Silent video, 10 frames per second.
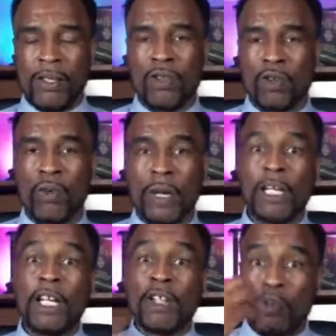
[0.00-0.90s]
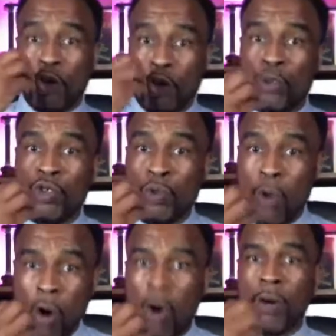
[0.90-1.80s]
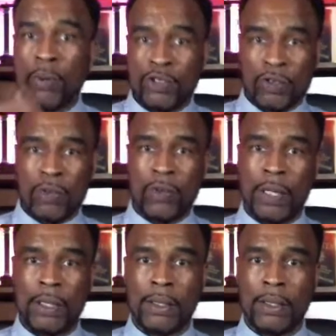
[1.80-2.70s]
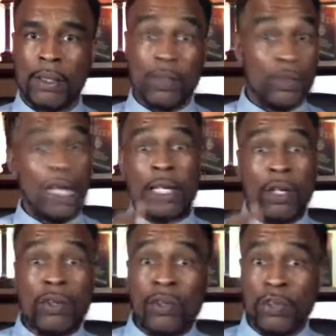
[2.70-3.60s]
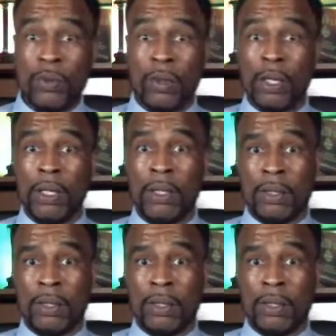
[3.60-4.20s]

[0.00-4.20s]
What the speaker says: your credit and who you are with your credit. Because they know who you are.